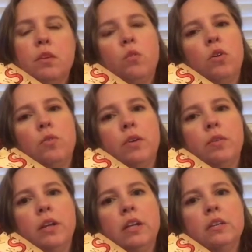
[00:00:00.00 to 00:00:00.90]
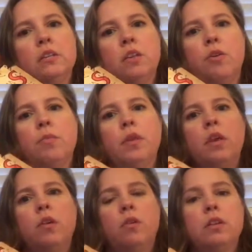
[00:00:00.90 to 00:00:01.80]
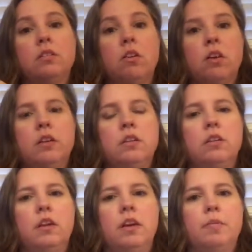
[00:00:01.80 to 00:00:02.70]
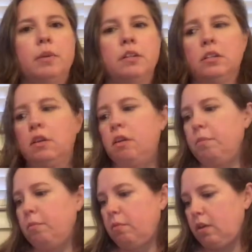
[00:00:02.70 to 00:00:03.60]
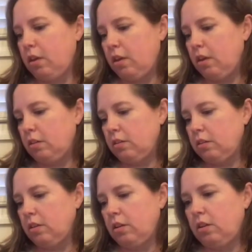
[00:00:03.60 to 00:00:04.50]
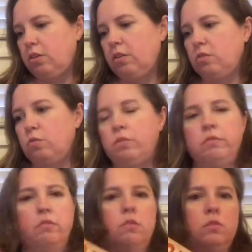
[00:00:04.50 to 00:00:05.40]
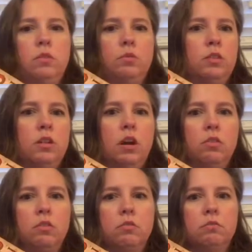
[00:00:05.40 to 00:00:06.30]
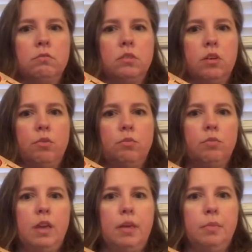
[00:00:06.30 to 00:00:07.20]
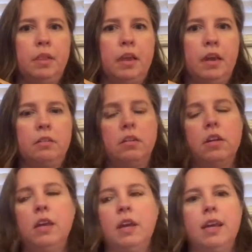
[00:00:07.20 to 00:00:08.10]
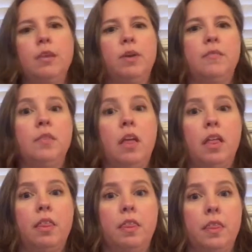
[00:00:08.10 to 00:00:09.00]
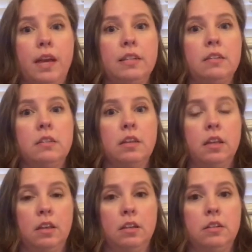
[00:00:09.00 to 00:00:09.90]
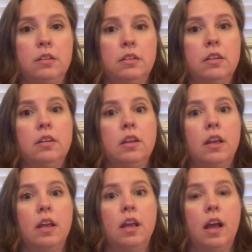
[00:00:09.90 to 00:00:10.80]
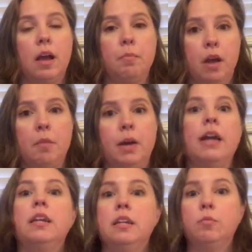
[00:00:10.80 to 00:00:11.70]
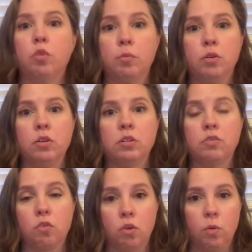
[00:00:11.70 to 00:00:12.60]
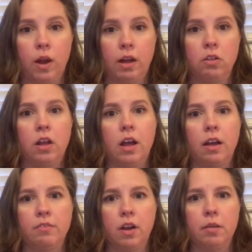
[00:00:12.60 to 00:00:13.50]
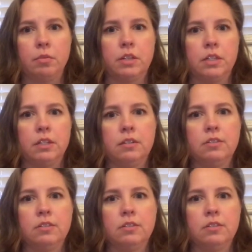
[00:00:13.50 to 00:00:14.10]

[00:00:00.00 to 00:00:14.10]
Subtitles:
want to reread it, so when I saw it, I picked it up, and this one, it was $1, so can't beat that. Anyway, that's it. I'm not buying any more books for a while. I've got plenty